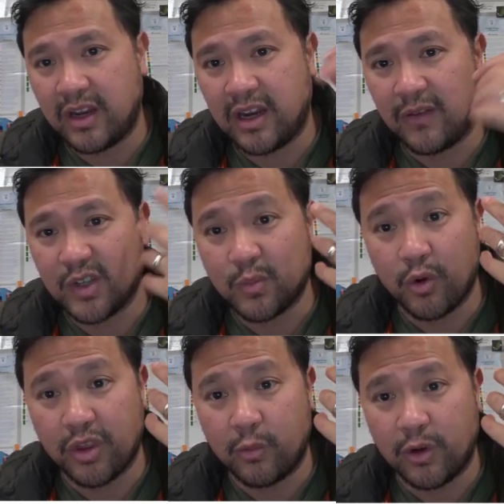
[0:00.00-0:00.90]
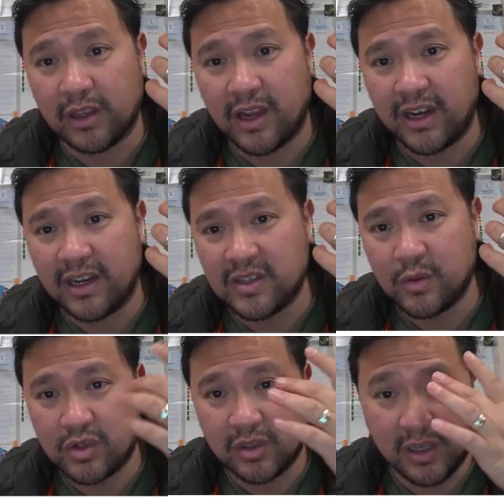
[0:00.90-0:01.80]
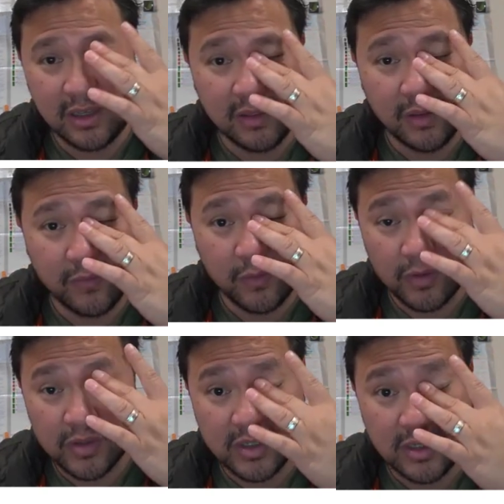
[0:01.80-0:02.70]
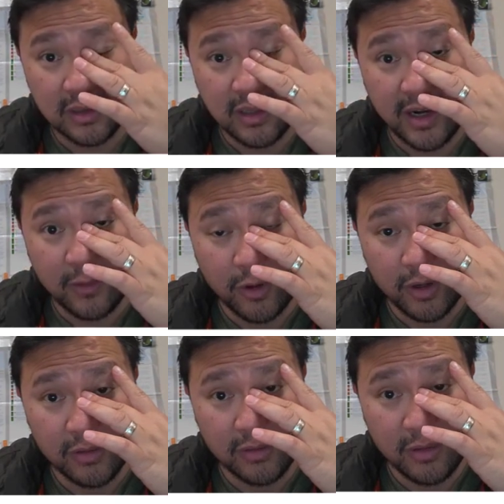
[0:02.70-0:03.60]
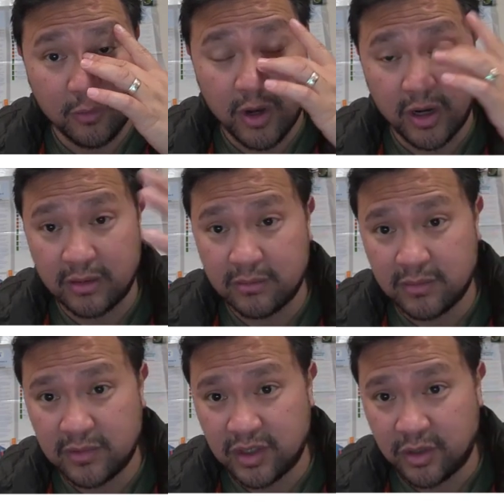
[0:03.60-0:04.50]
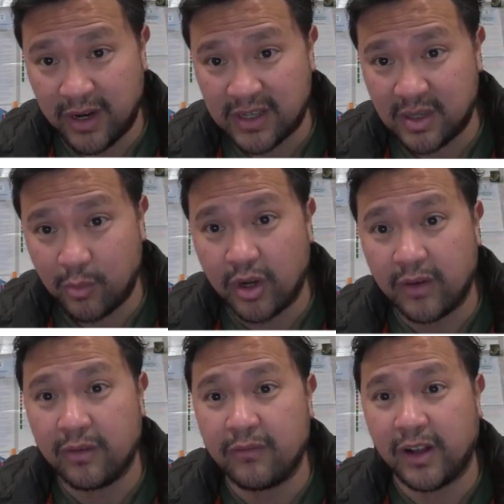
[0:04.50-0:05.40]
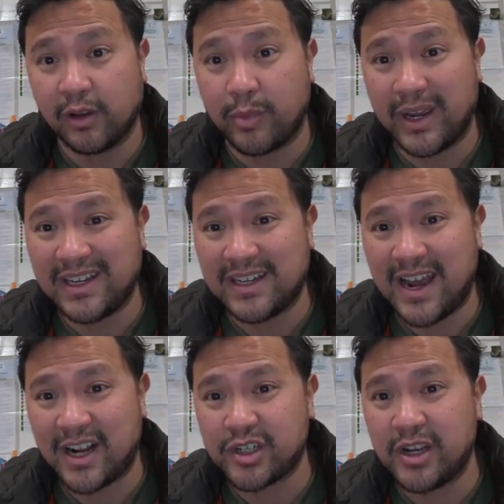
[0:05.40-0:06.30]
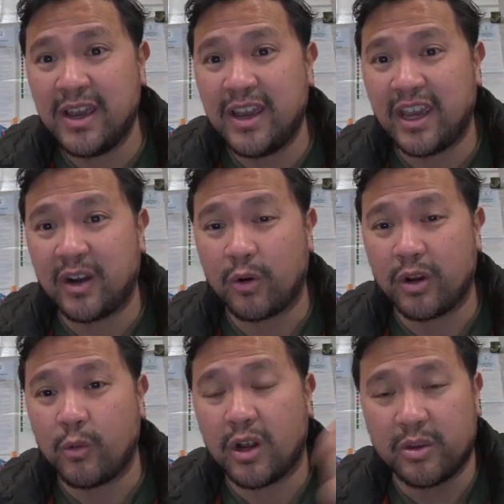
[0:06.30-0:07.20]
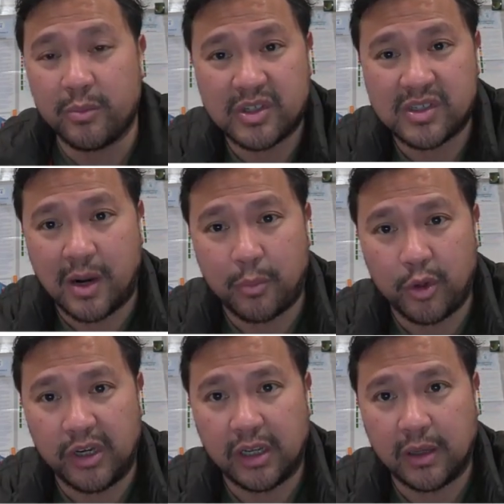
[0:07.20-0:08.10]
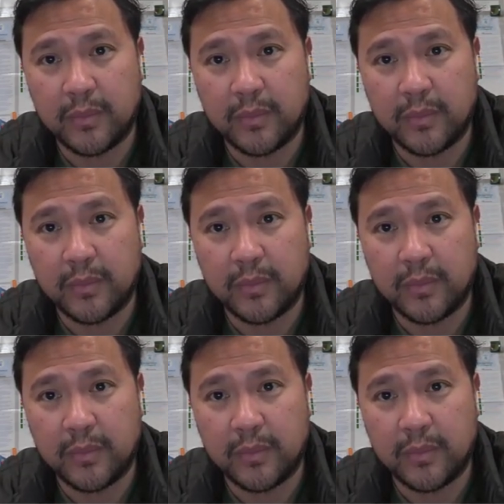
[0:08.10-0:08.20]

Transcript: And if it's more than one line, it's usually the first line where you want to direct someone, followed by a dash, and where you want them to stop reading,